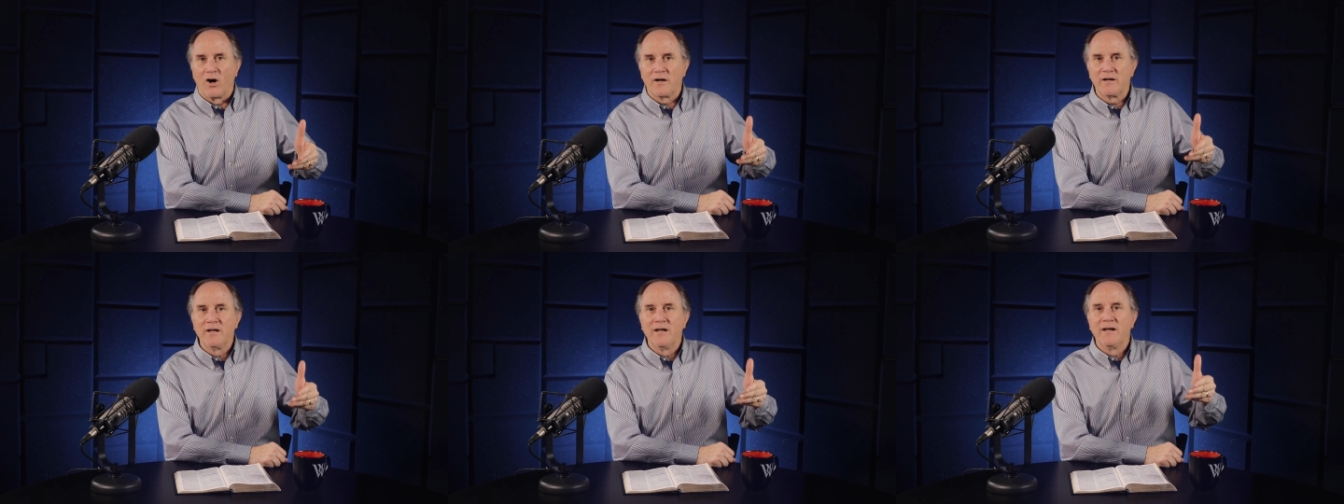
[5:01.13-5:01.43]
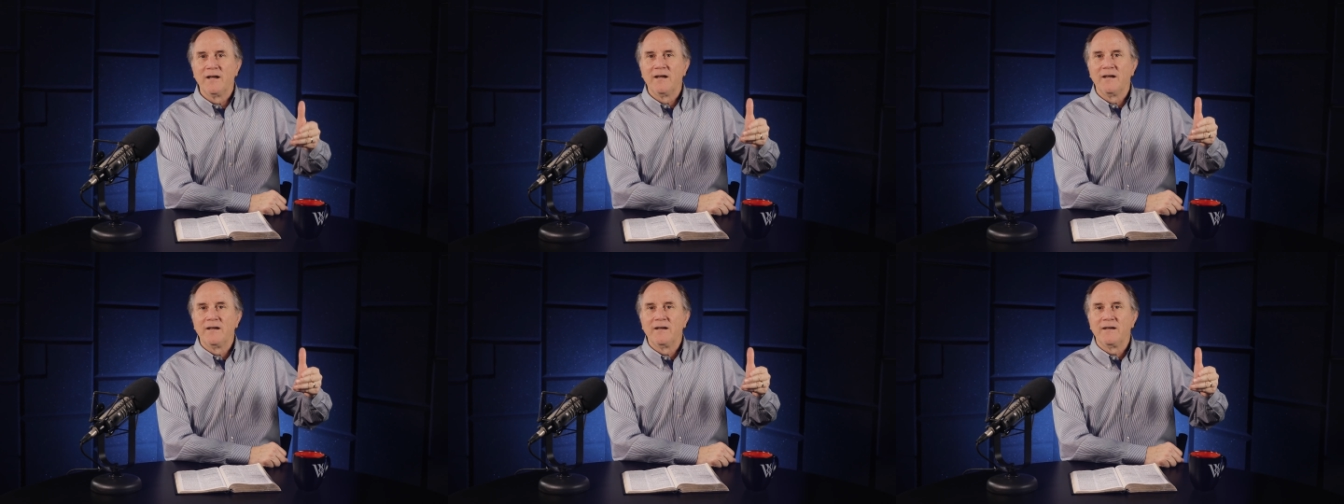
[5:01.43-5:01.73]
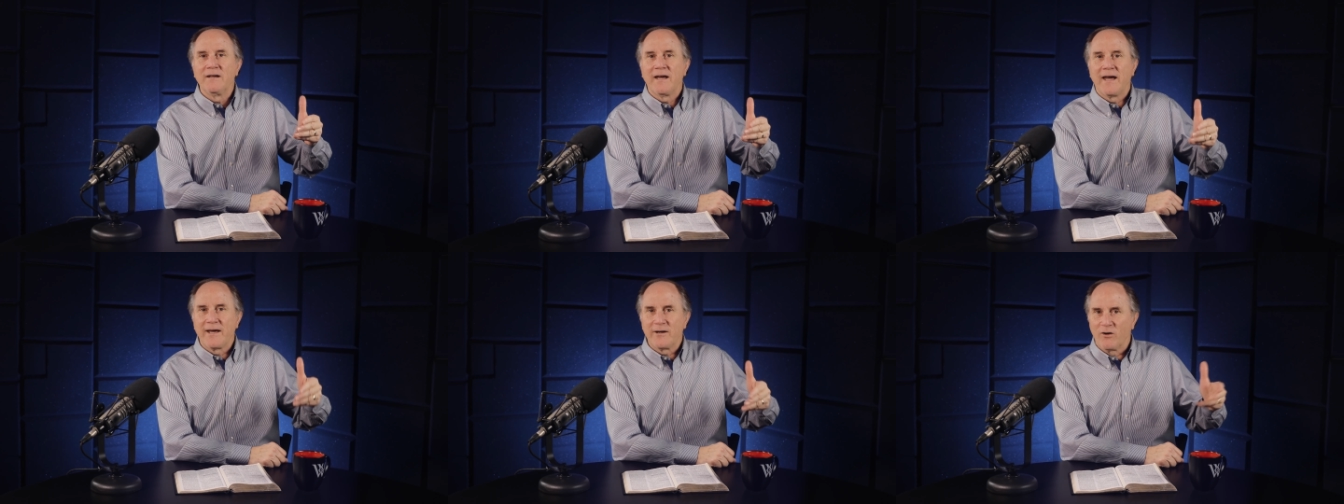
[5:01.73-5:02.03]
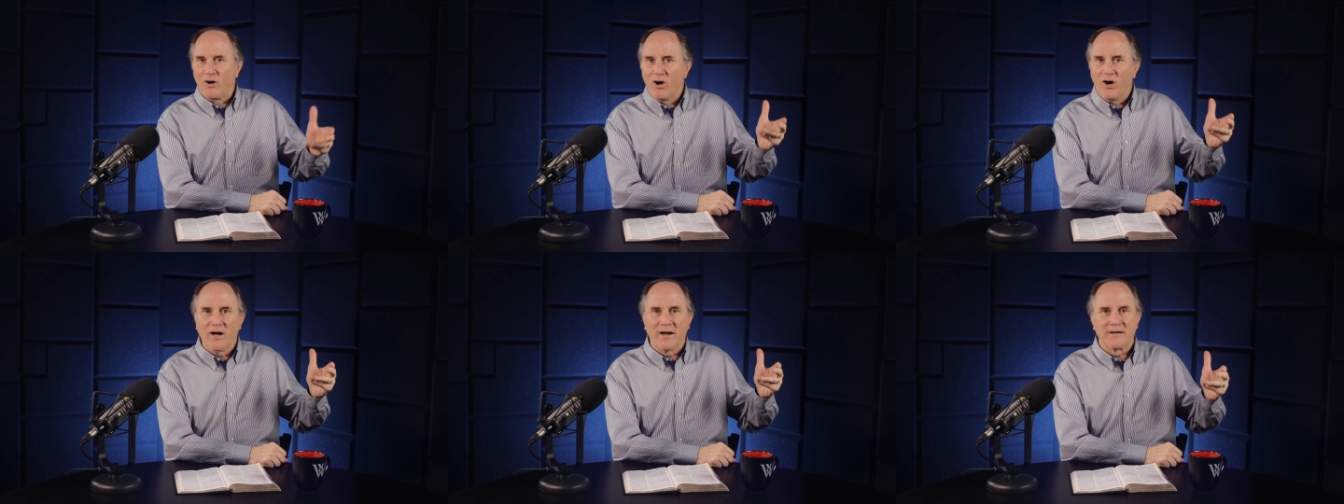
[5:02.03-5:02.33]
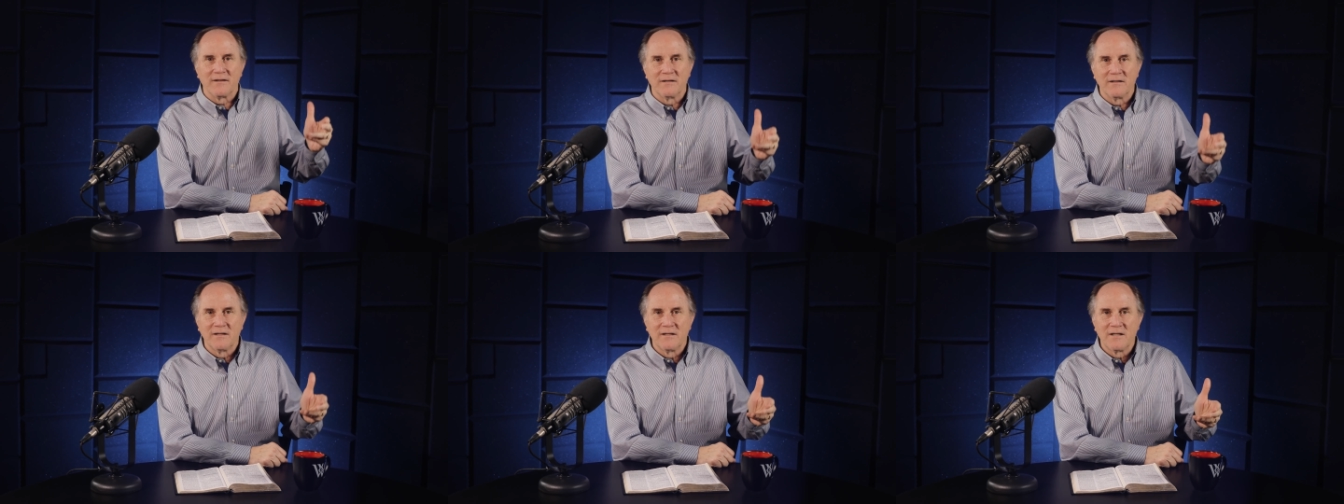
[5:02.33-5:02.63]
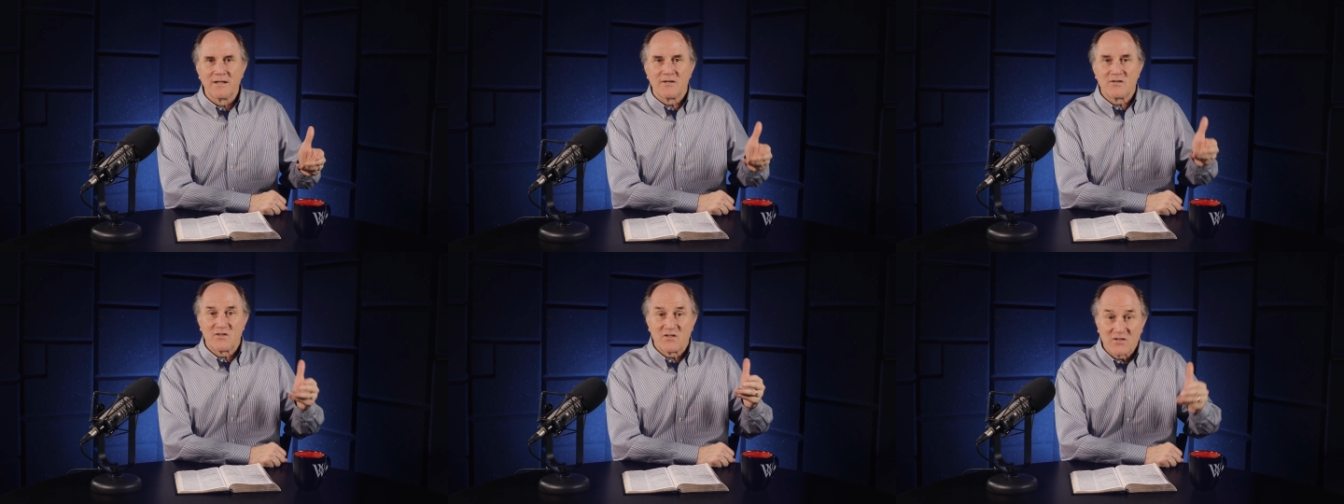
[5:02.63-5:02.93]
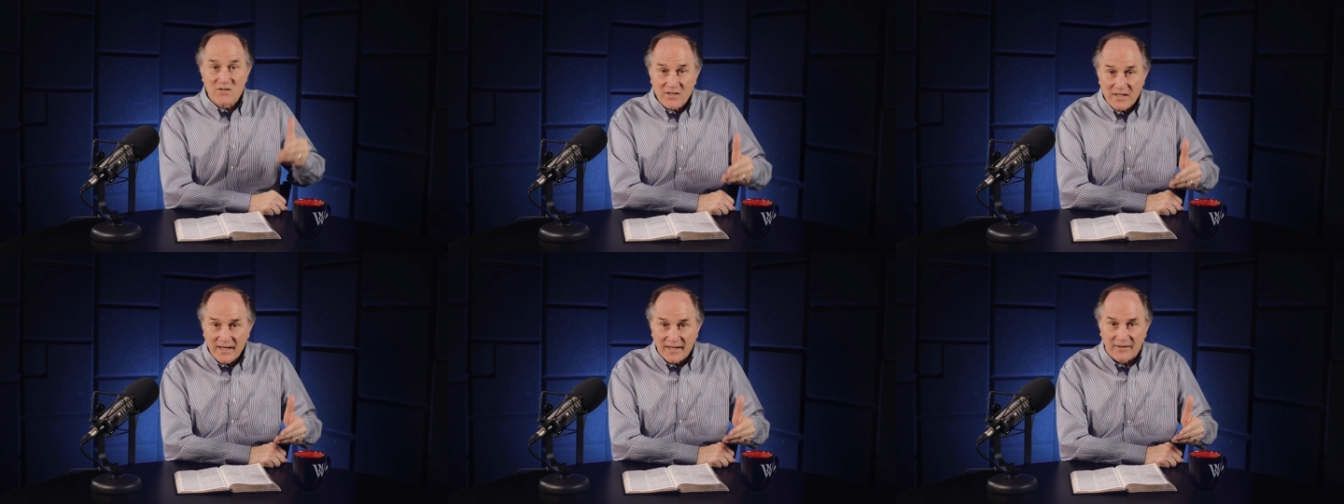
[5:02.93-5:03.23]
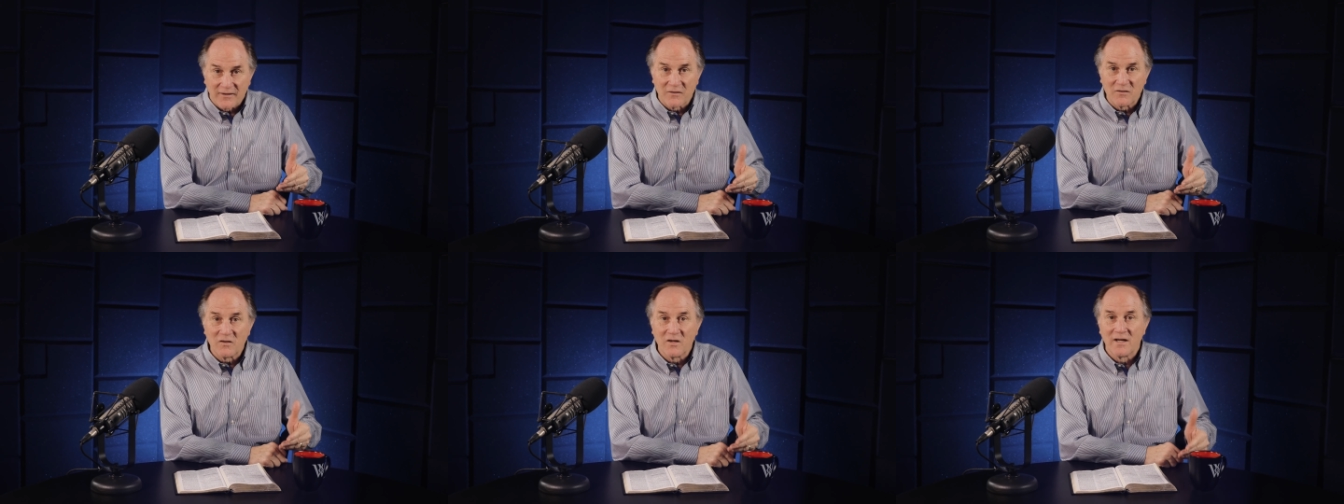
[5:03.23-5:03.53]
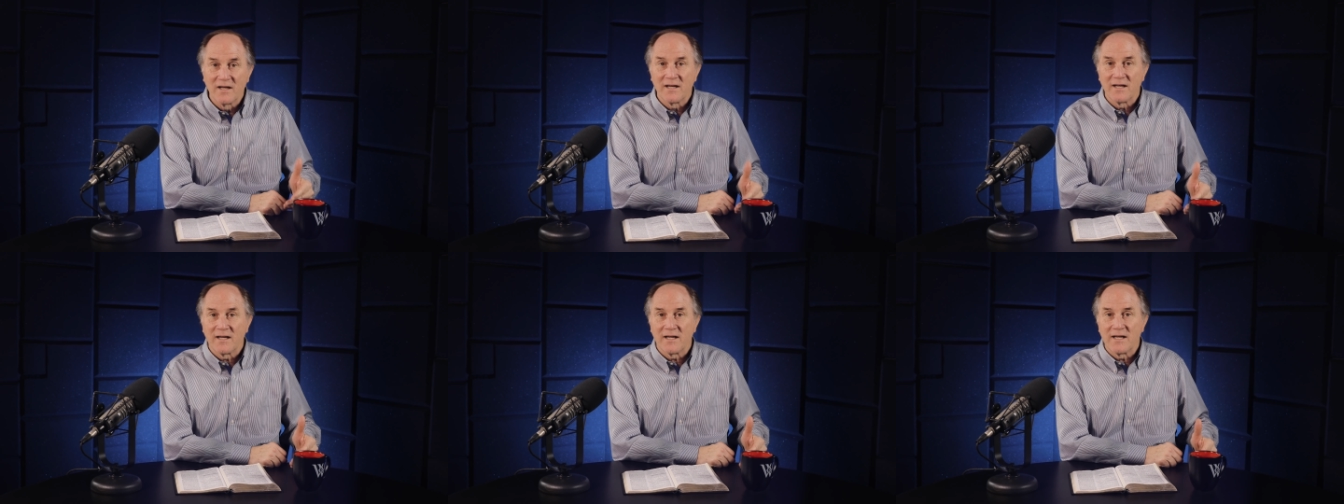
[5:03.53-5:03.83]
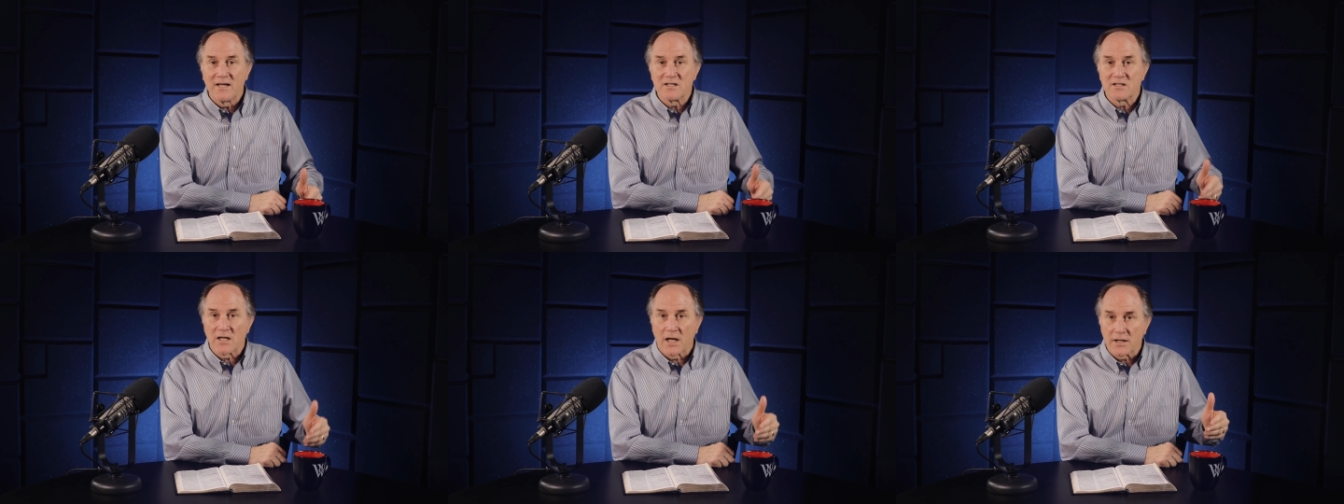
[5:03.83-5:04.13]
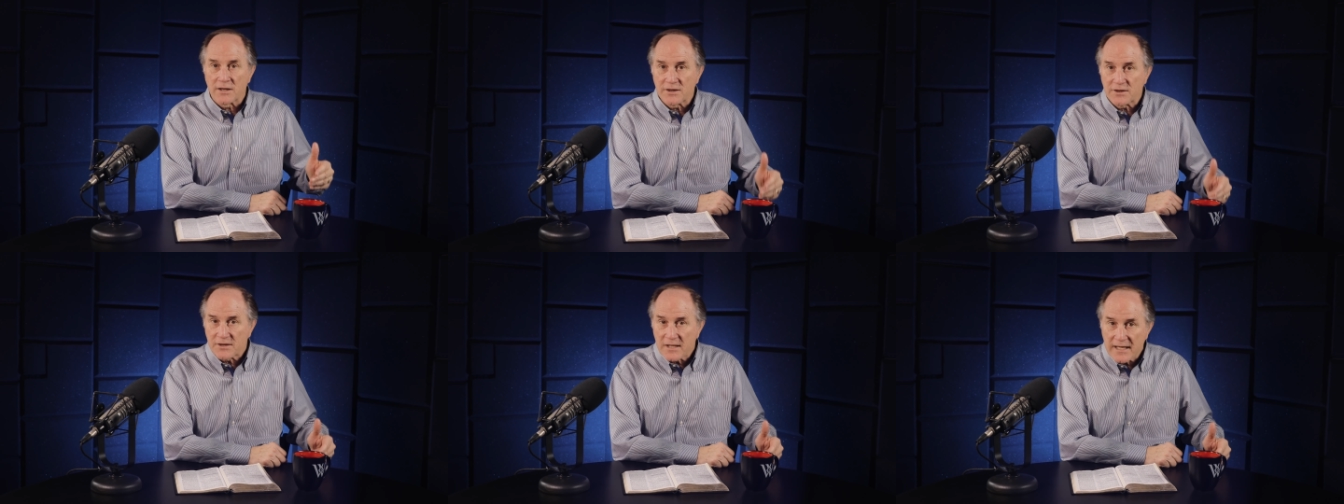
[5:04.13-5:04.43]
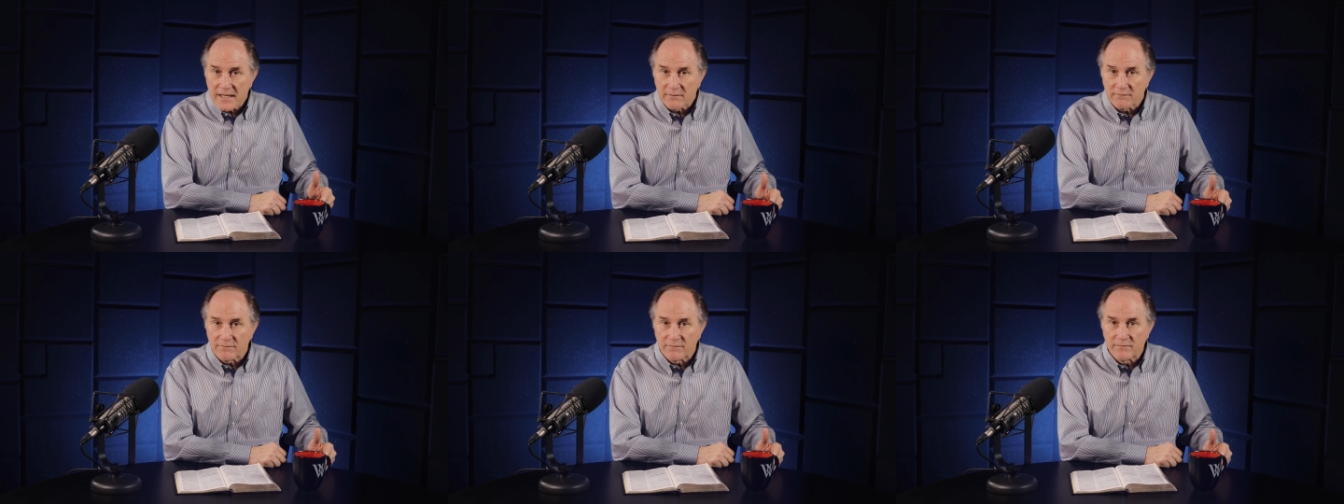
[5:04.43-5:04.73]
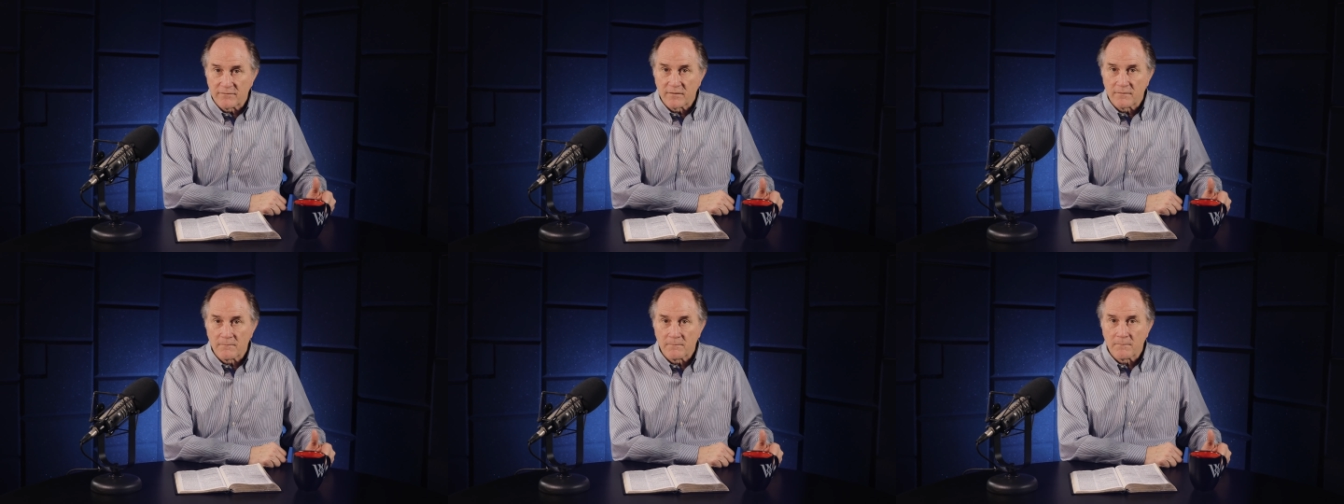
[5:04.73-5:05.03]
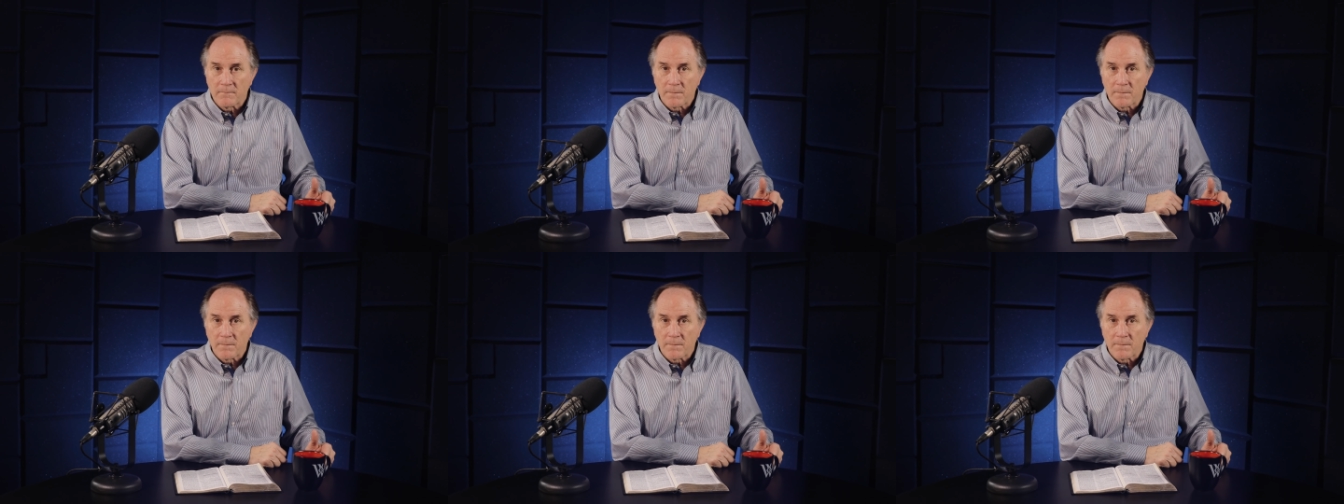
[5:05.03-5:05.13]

on and on. Sin is a thief,